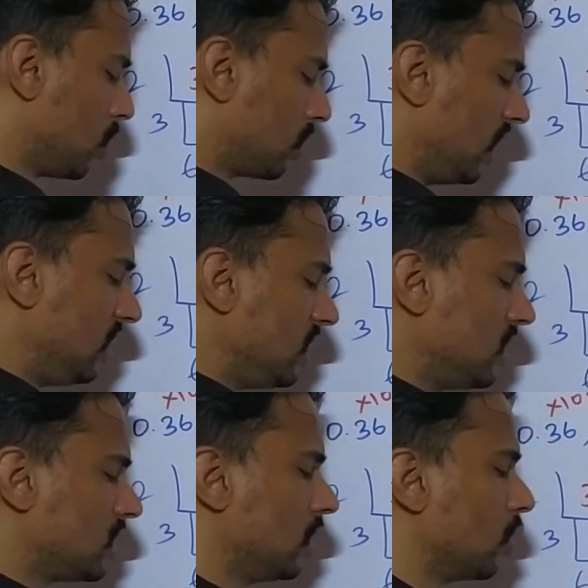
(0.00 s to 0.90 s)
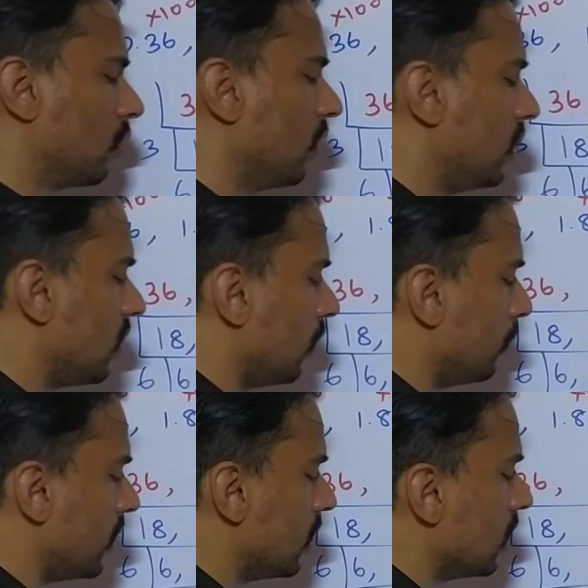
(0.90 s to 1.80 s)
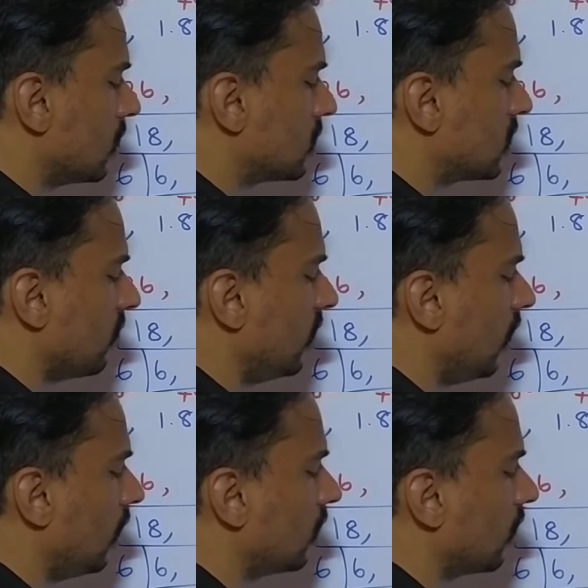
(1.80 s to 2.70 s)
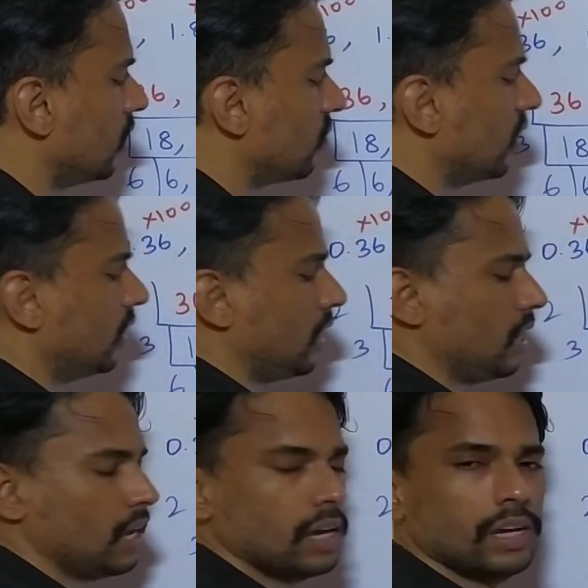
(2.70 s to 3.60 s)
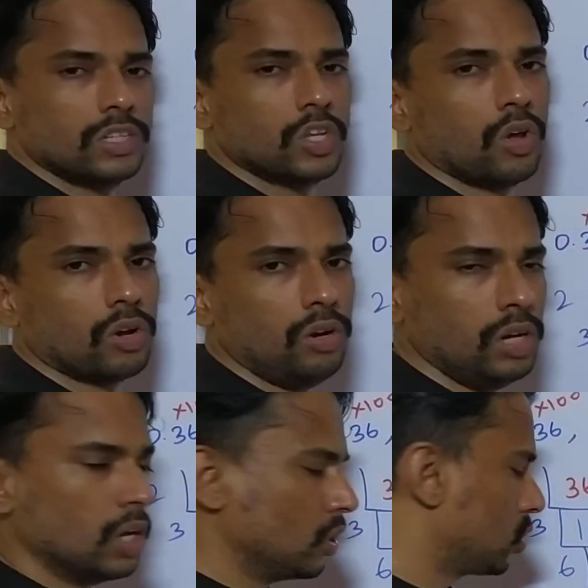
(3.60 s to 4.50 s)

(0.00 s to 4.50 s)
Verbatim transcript: So 36 into 20 will be 720. Is it or not?